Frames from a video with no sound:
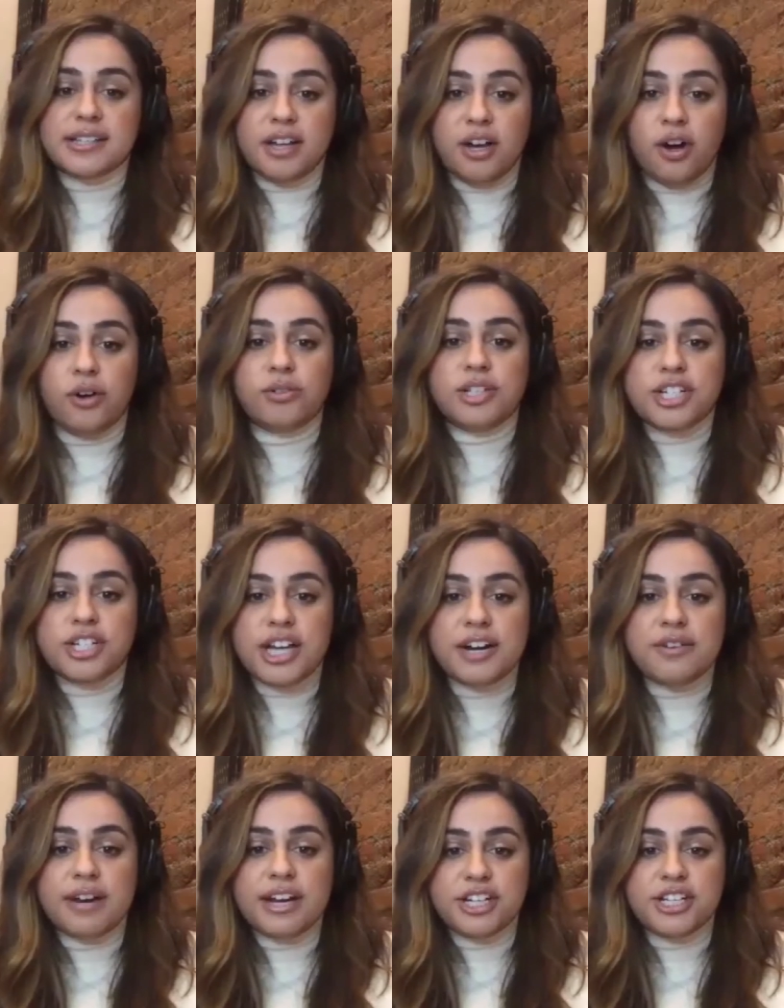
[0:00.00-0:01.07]

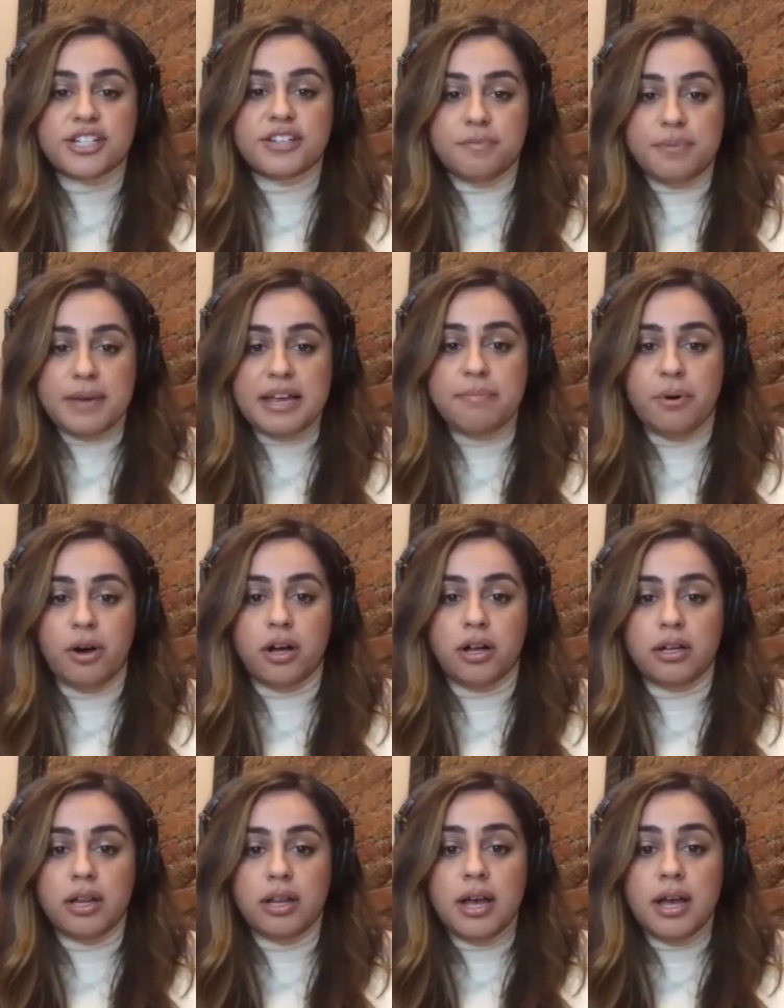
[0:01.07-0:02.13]
of
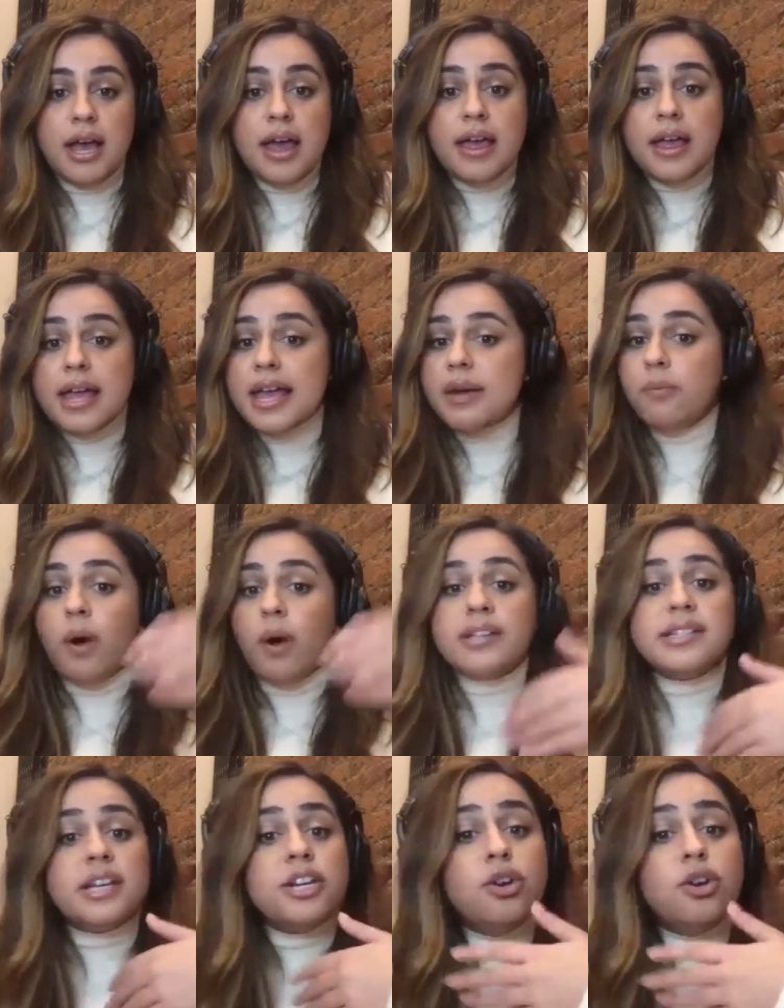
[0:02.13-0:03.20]
people, it
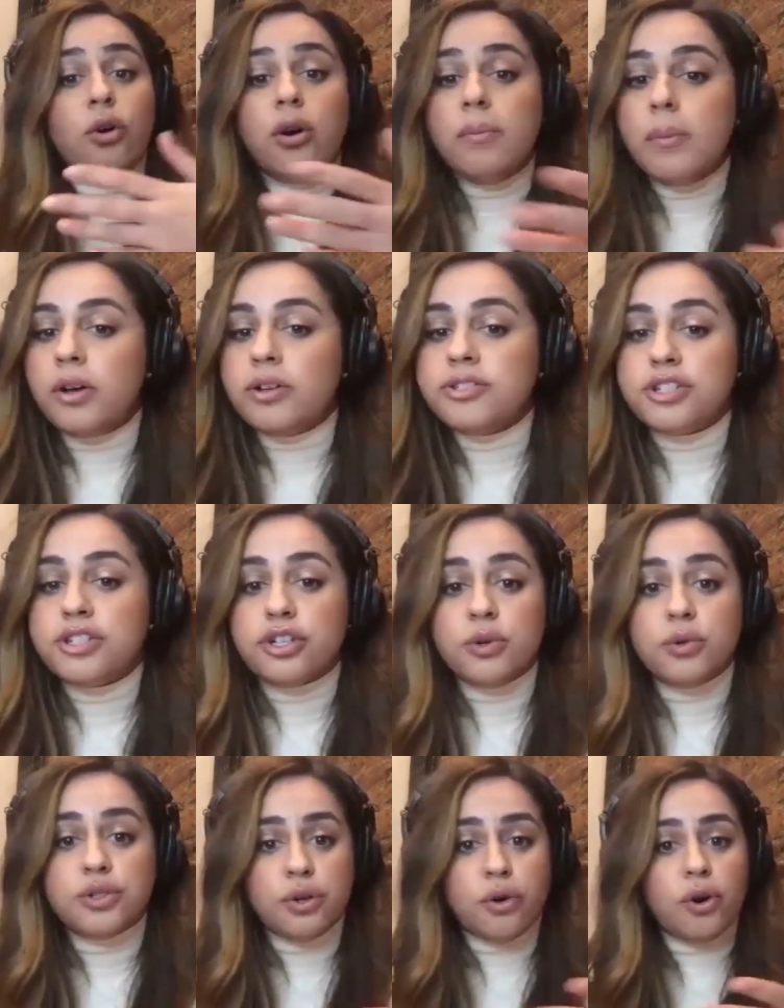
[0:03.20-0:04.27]
wasn't normal
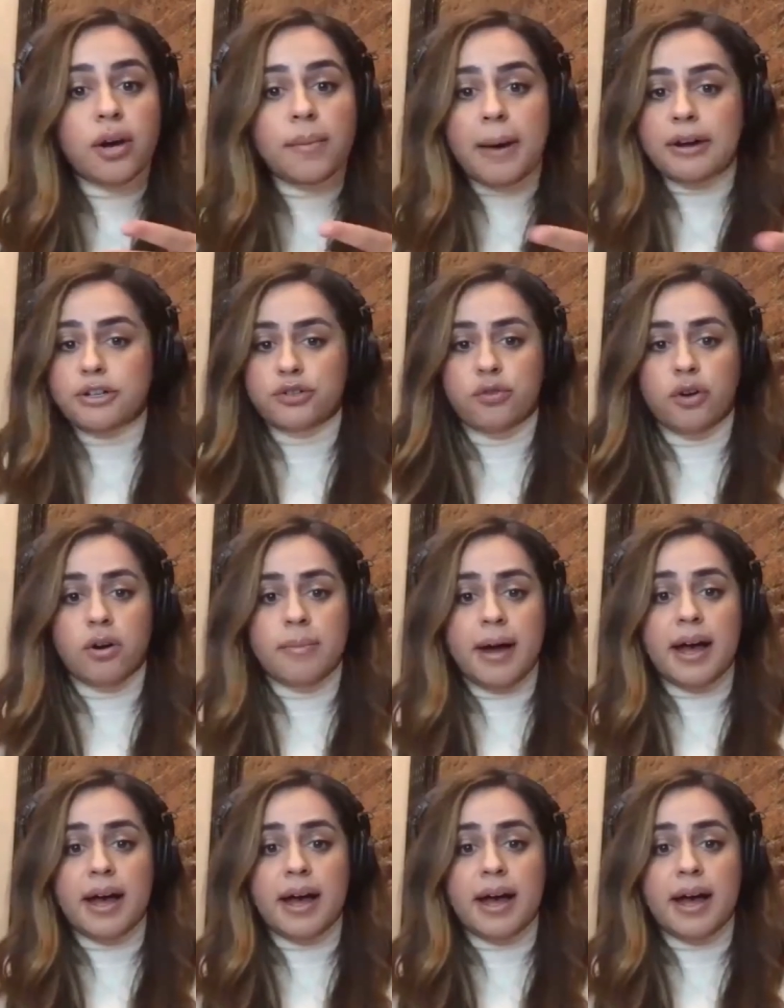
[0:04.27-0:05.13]
to talk about trauma.